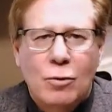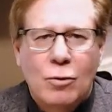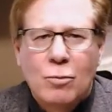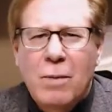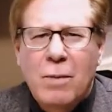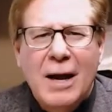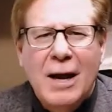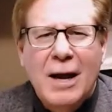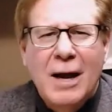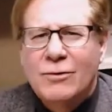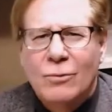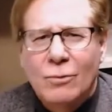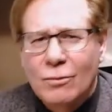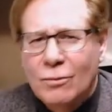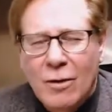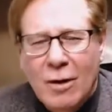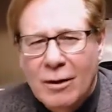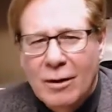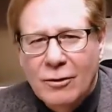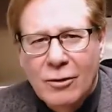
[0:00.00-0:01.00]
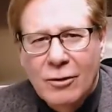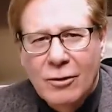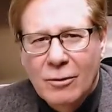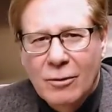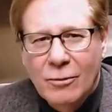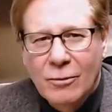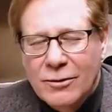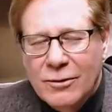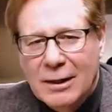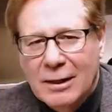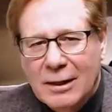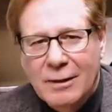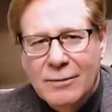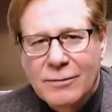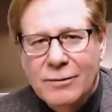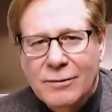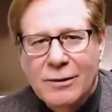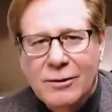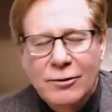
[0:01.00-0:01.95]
buys long-term real estate loans?